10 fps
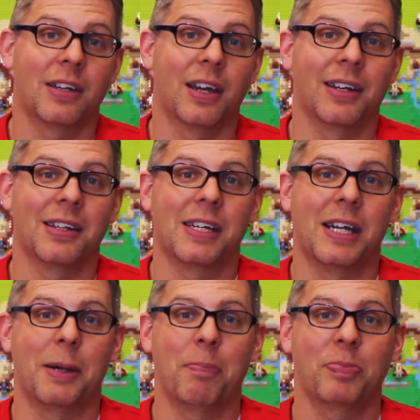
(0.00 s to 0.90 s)

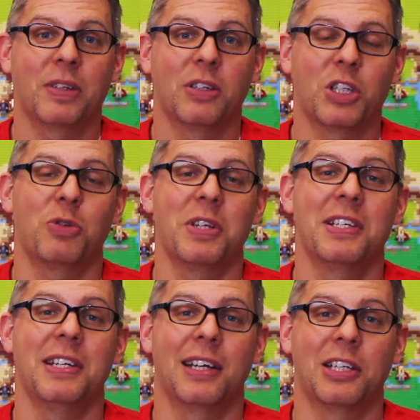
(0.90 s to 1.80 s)
And just
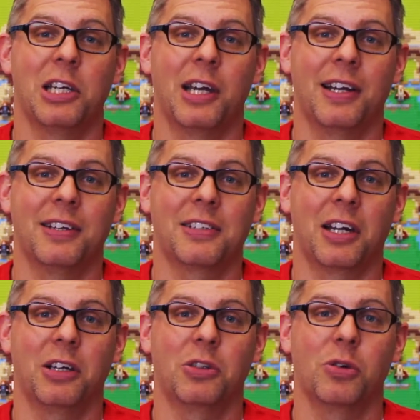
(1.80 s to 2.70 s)
recently, actually, I
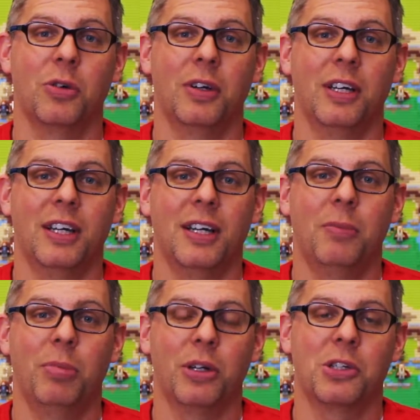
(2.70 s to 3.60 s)
started to
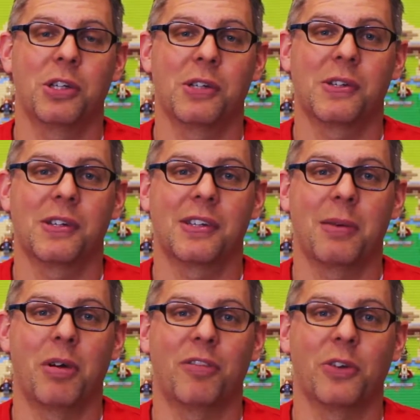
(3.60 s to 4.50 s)
purchase
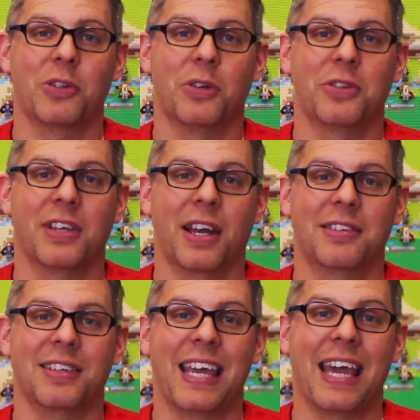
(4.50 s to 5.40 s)
some of those old
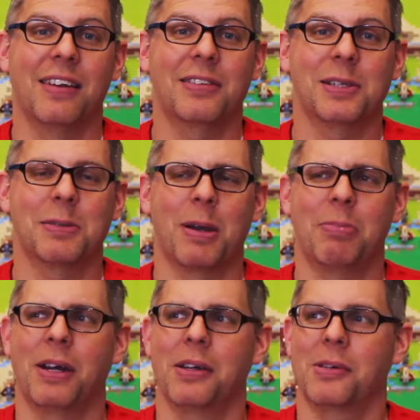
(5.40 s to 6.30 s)
sets again, since my
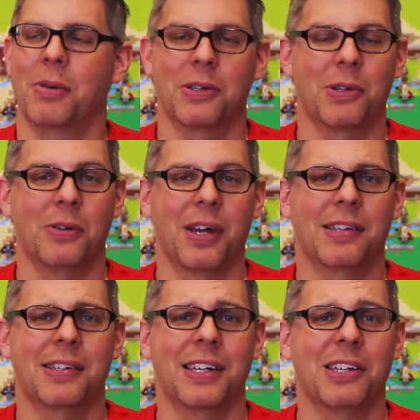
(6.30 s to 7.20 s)
parents were so
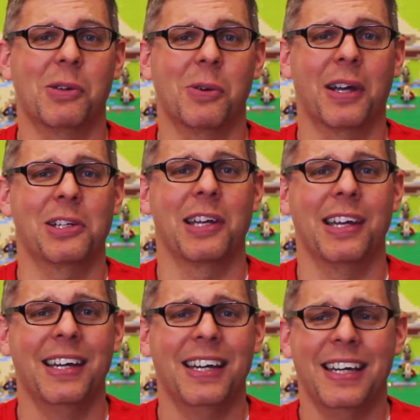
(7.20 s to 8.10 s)
nasty to actually
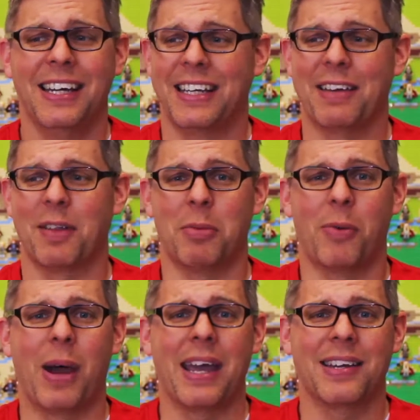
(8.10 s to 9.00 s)
give them
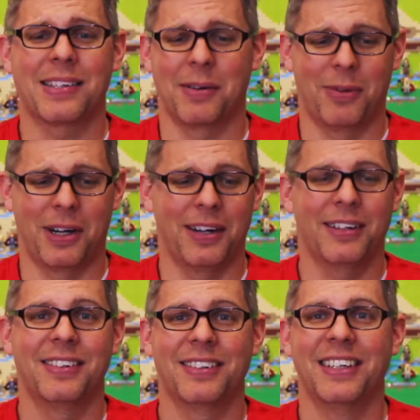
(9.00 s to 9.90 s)
away somewhere,
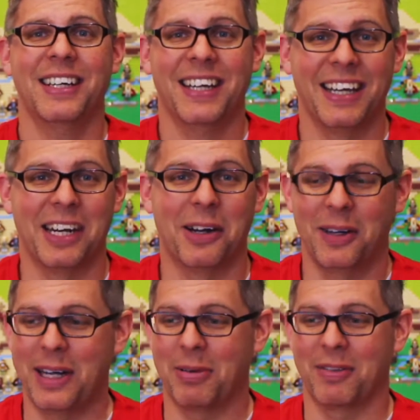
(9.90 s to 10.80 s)
you know, a
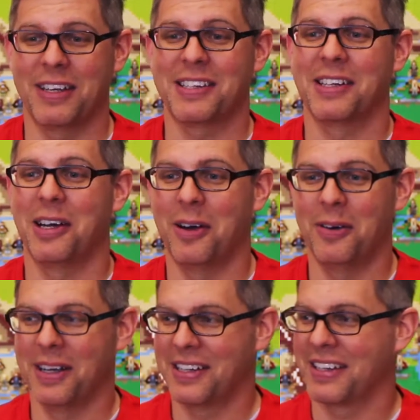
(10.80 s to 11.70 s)
couple of years
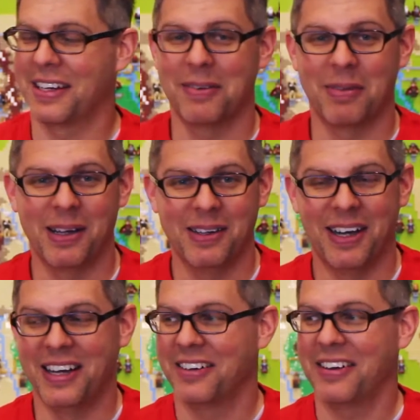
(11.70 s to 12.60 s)
ago, and
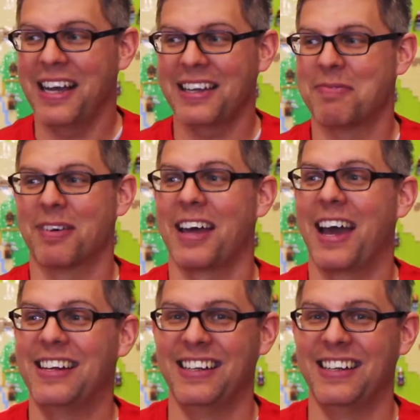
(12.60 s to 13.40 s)
I don't like them for that.